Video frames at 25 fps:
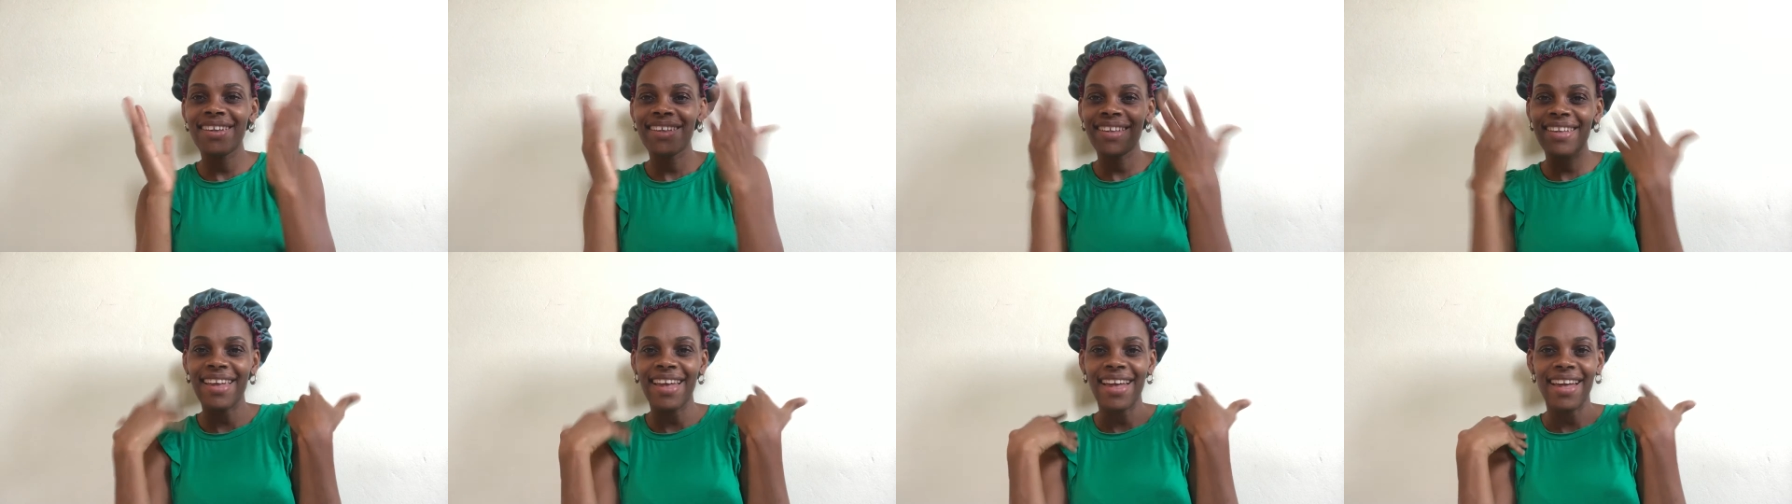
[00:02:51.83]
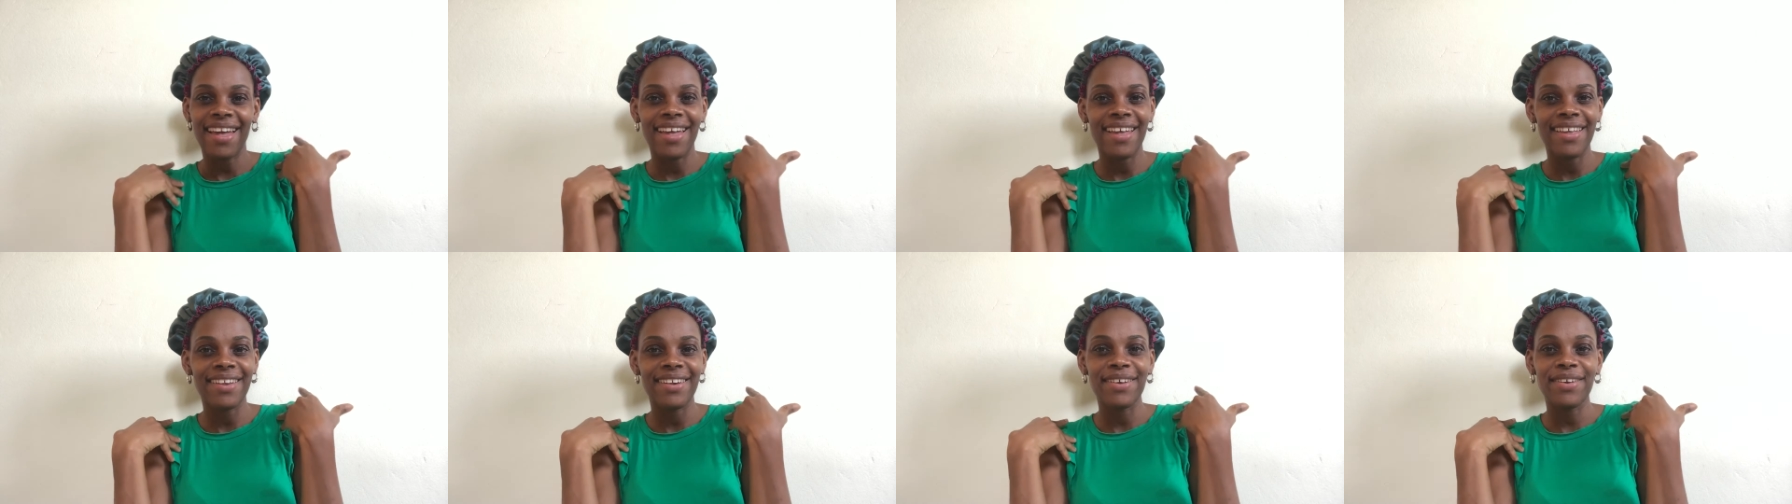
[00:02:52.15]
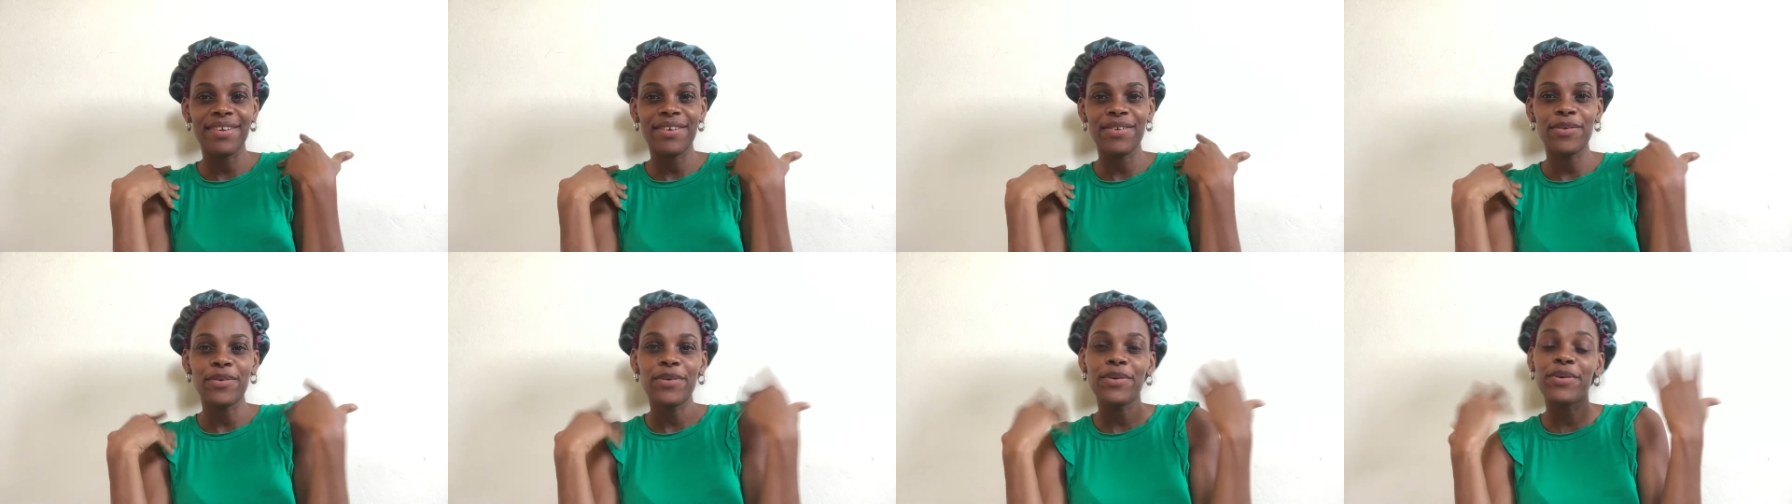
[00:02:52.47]
yeah,
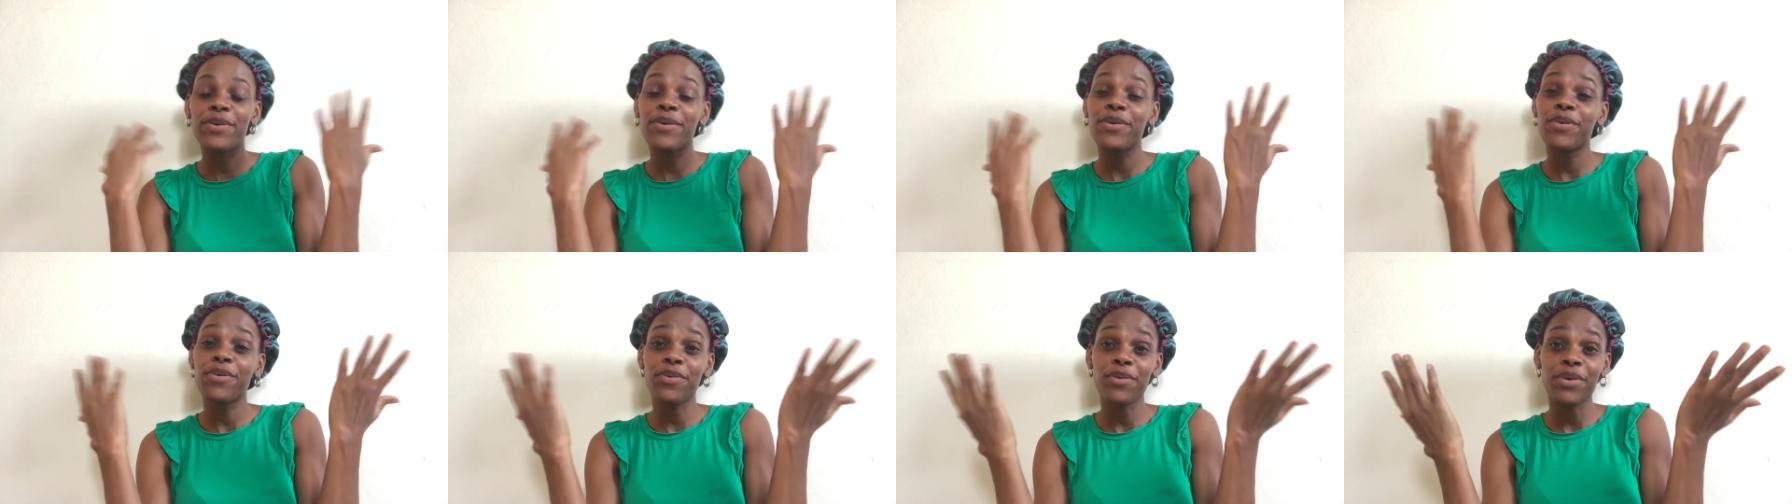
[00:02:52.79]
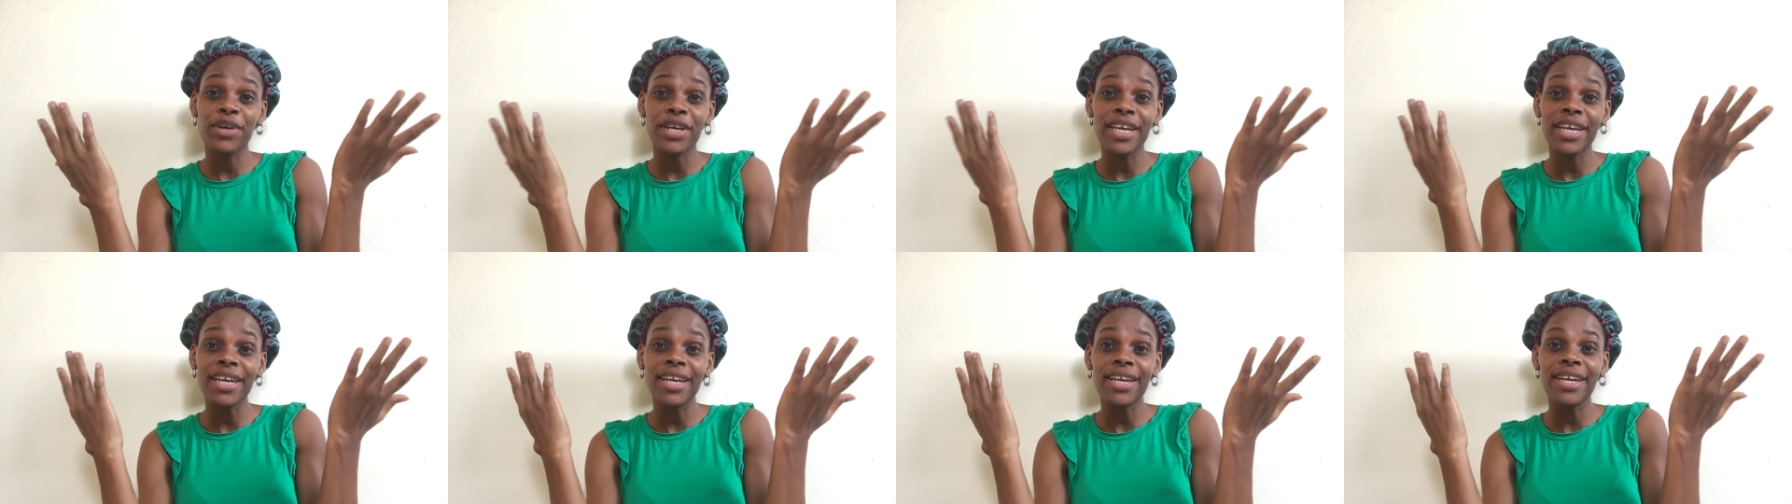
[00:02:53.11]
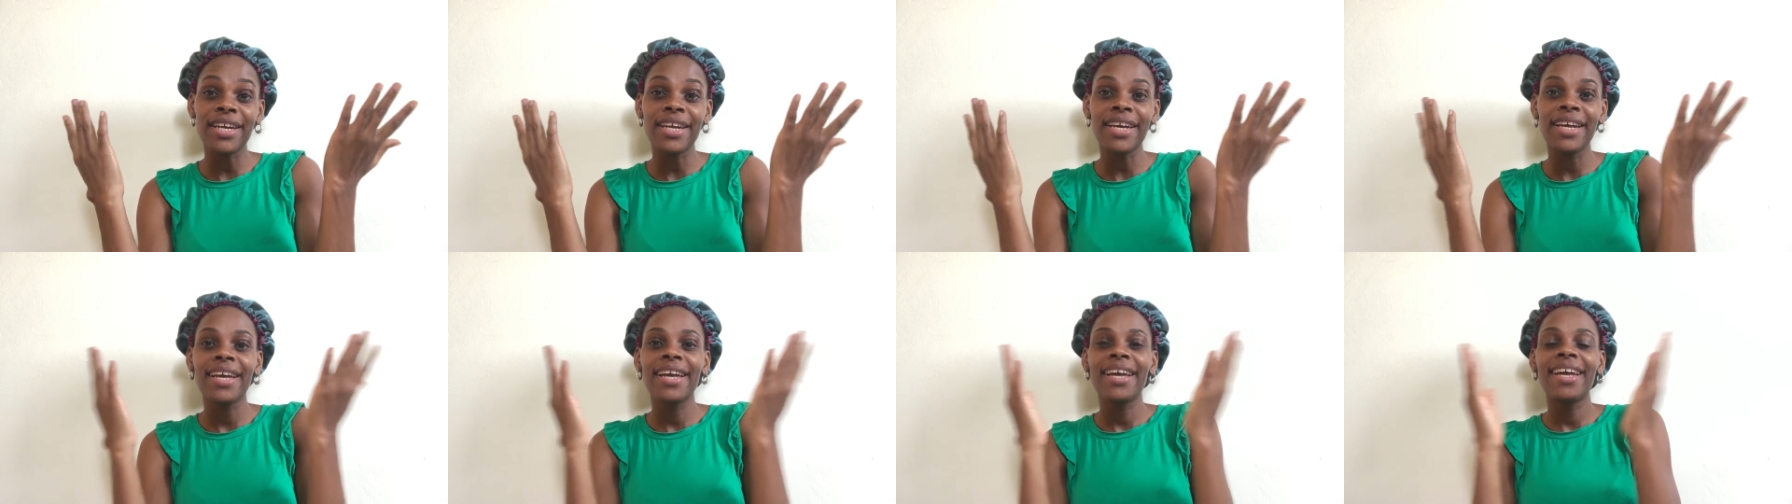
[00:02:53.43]
the whole
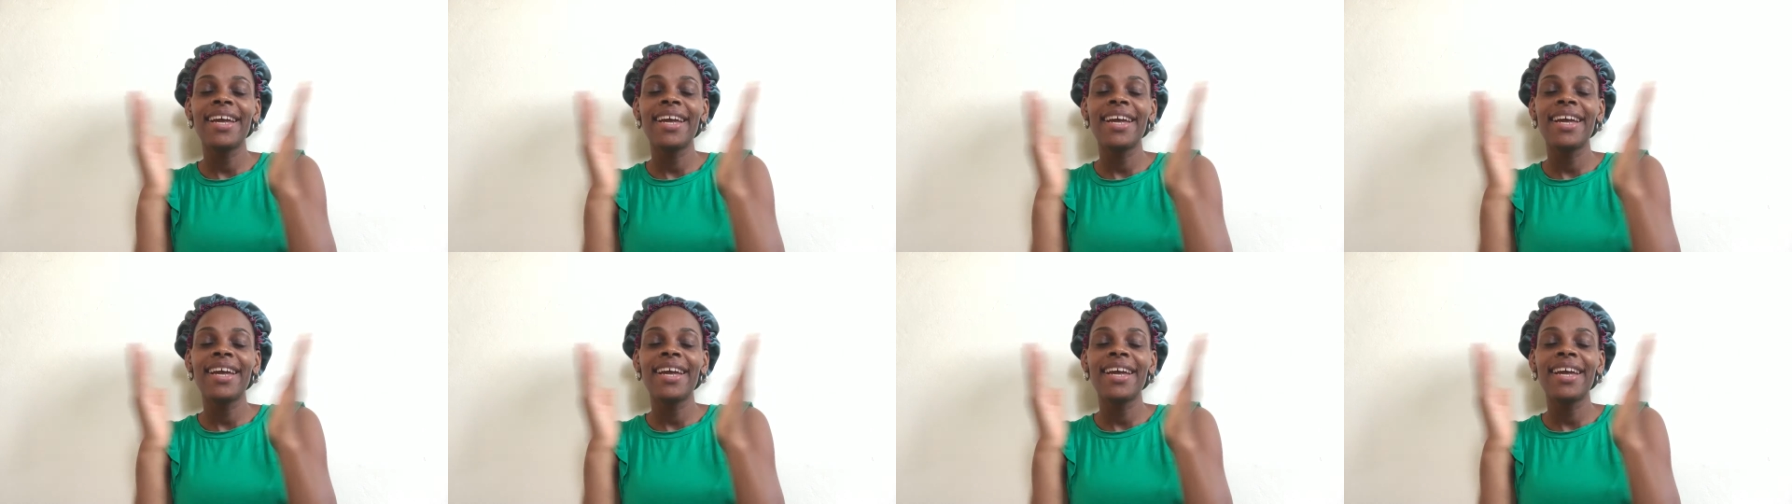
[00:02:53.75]
green,